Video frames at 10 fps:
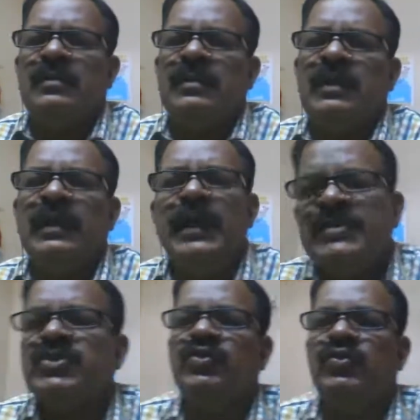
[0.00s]

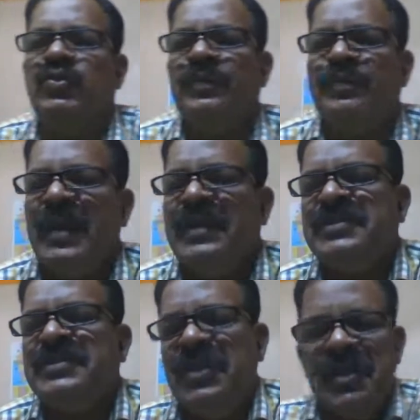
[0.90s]
leads to many
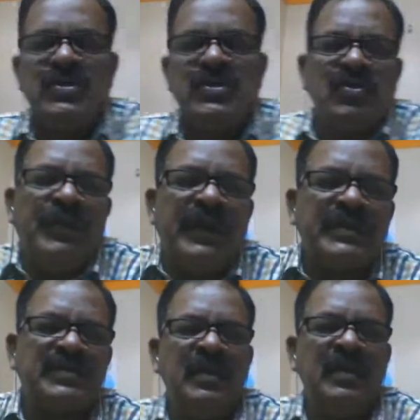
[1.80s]
serious problems.
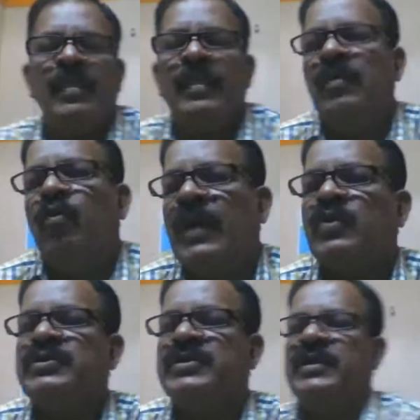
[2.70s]
One
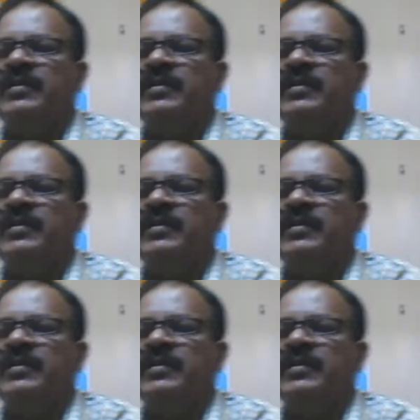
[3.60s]
question is